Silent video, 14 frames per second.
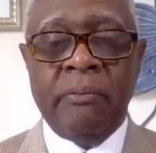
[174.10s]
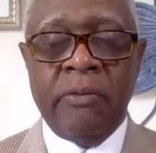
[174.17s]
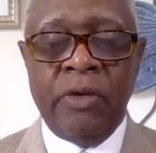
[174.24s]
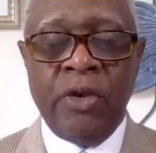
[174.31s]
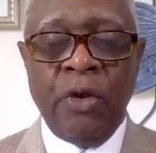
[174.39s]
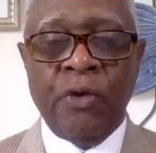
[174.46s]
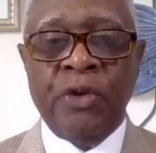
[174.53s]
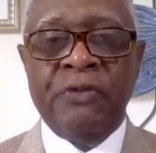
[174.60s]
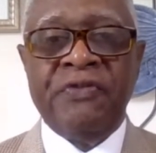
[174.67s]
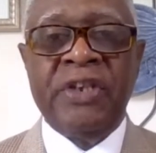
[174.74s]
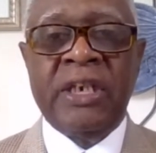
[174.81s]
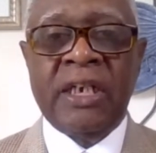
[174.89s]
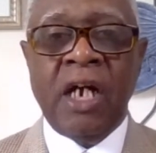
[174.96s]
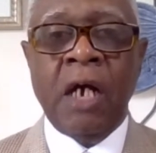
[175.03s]
you've
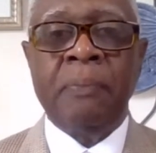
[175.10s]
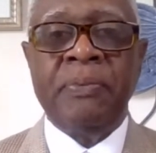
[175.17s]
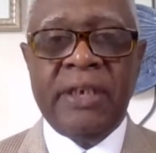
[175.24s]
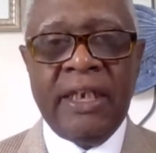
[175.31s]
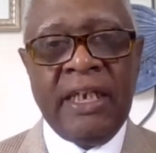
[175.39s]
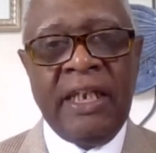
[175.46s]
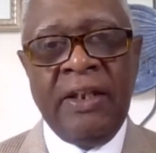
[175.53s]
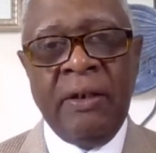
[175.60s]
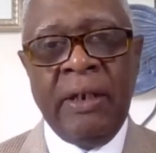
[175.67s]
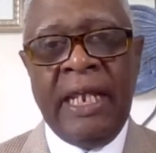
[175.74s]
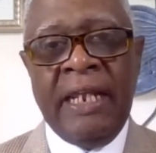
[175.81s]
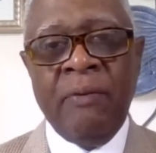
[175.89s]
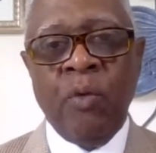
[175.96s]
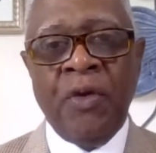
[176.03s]
seen an uptick
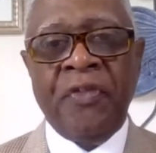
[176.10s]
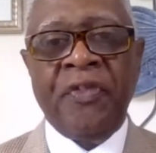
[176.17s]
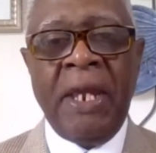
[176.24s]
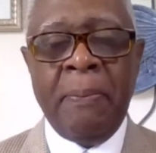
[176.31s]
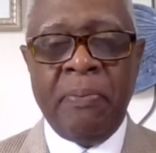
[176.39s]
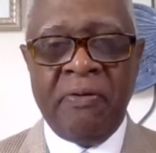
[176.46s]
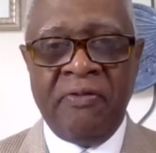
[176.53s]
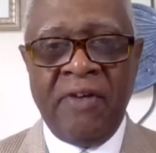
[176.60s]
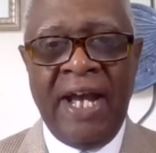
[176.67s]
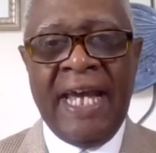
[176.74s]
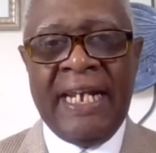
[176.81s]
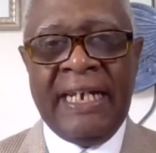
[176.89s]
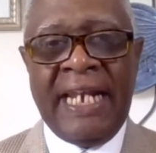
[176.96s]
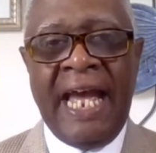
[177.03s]
in what they
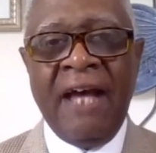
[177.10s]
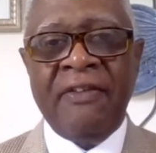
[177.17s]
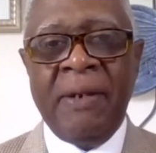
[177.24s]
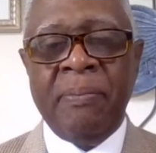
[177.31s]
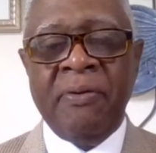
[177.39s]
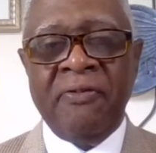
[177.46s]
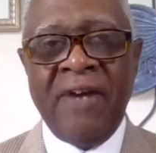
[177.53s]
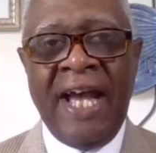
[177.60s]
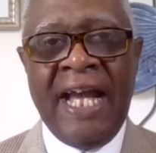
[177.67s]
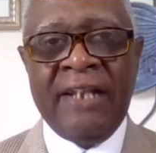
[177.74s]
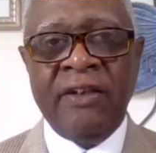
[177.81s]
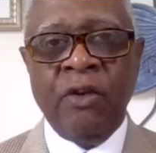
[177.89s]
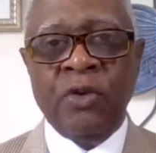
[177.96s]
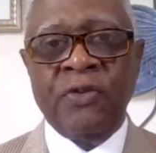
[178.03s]
provide and how they
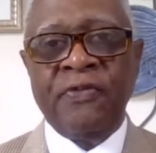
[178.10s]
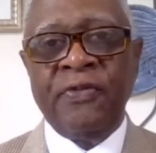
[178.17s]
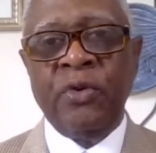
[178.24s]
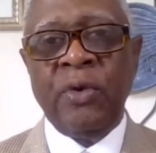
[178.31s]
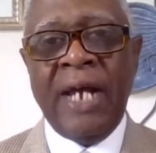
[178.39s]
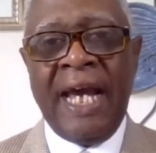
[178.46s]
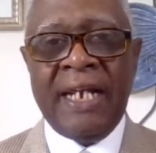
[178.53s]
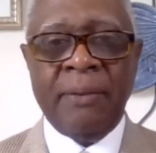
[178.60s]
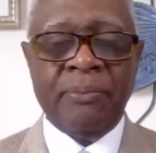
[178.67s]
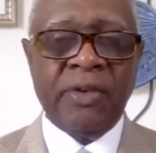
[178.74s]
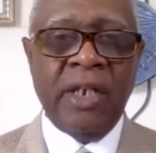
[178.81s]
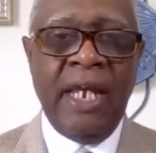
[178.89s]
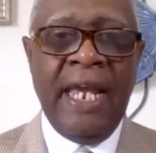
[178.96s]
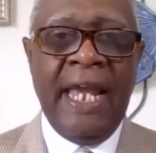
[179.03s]
provide those food
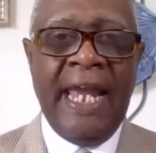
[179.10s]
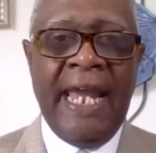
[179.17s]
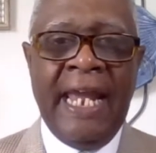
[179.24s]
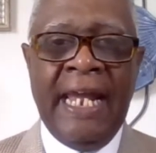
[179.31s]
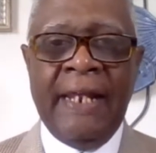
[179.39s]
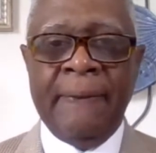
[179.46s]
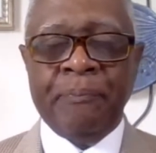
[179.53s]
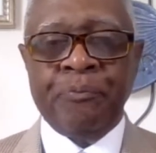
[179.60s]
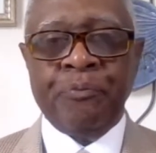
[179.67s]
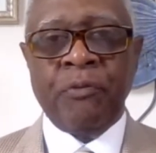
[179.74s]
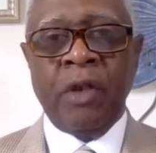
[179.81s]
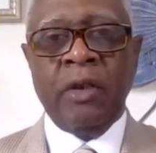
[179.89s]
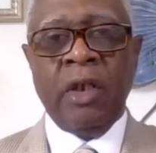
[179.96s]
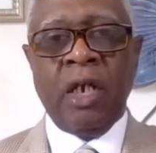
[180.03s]
items and
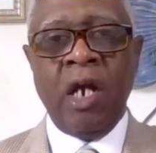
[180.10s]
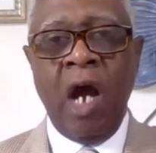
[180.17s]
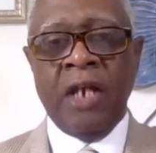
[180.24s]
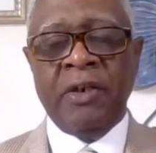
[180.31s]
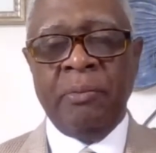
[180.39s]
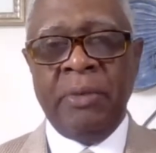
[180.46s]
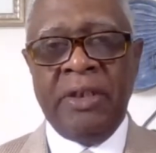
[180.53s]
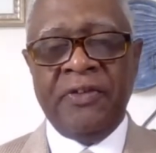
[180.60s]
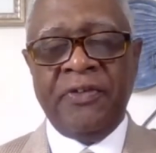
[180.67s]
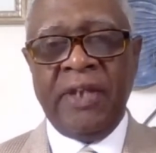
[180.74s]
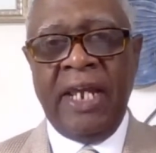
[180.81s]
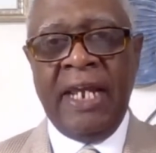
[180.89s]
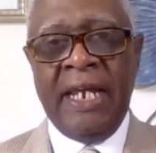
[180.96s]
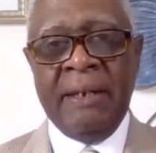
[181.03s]
the condiments
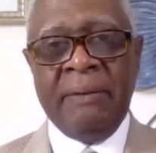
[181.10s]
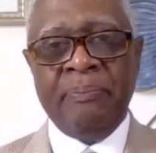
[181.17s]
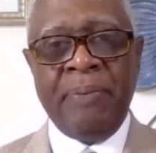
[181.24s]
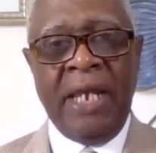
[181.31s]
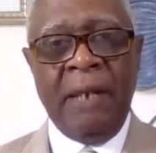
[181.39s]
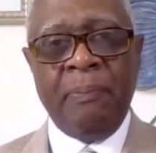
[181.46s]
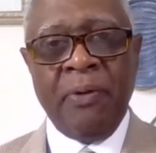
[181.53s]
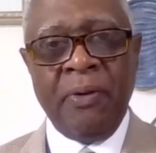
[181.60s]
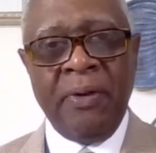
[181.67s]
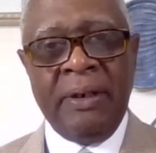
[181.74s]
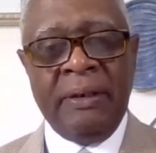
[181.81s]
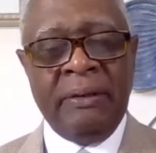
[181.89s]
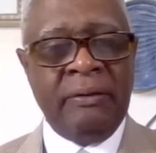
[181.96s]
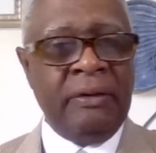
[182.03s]
and paper
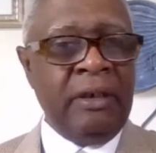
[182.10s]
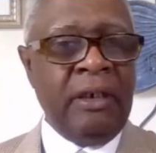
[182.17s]
and